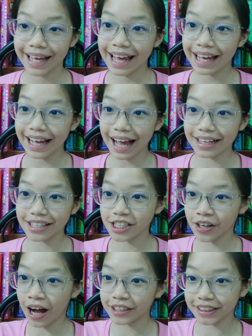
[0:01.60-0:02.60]
Hey guys,
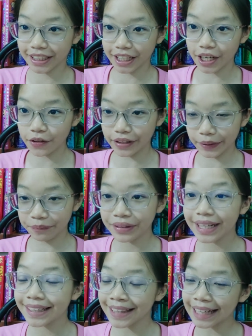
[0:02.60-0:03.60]
so how's it
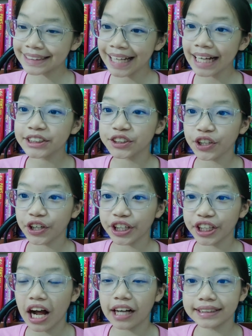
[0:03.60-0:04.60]
going? Let's get
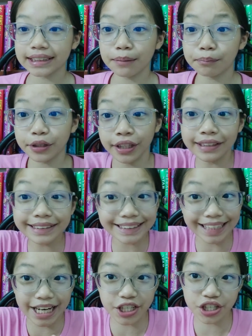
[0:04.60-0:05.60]
started on some
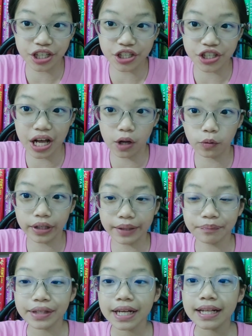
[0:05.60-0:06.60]
pronunciation, shall
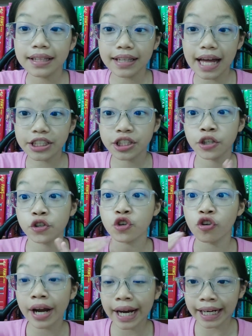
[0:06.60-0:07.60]
we? Let's
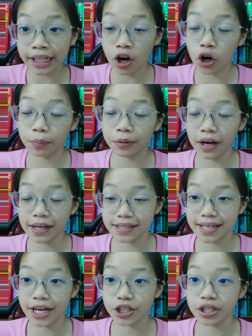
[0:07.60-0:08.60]
train our
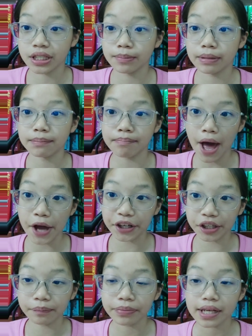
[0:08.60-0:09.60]
pronunciation to be
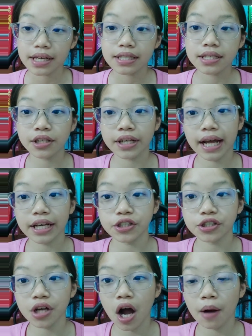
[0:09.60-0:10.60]
better. So
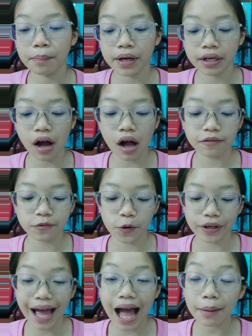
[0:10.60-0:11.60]
today's topic on
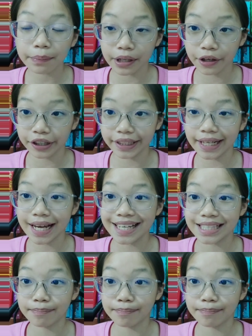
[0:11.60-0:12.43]
vocabulary is